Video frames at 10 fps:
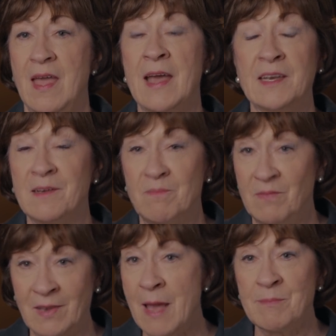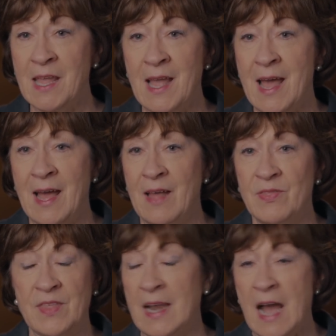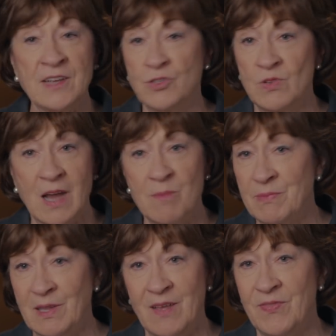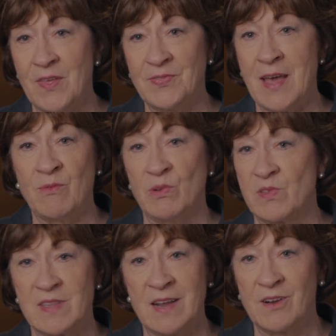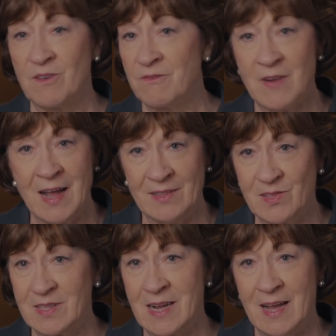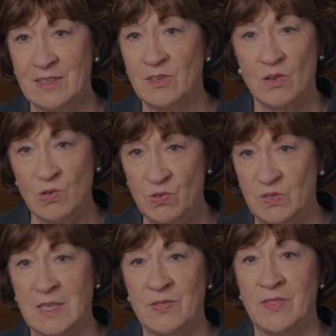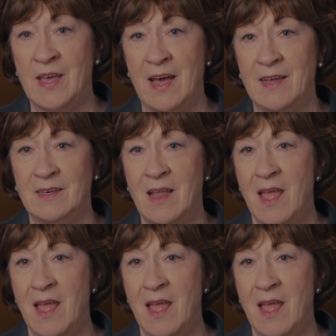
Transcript: And let me add that I do not believe that that was Senator Feinstein who did that.